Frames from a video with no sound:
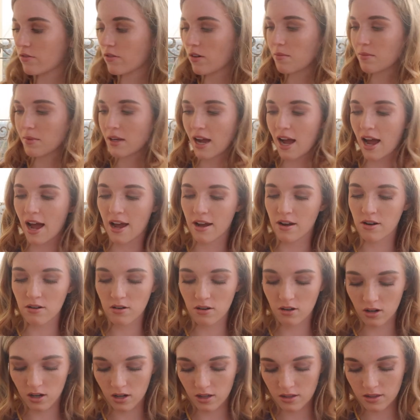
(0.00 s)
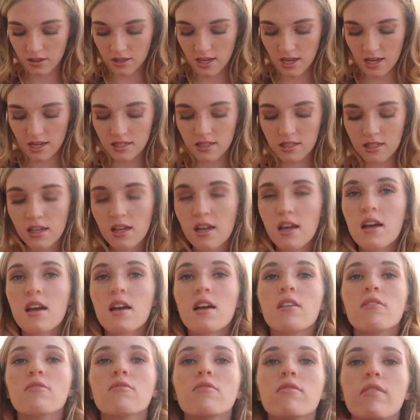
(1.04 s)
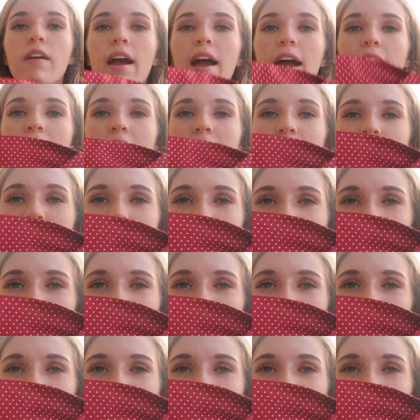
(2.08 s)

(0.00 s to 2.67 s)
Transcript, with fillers: from Kyle, got this red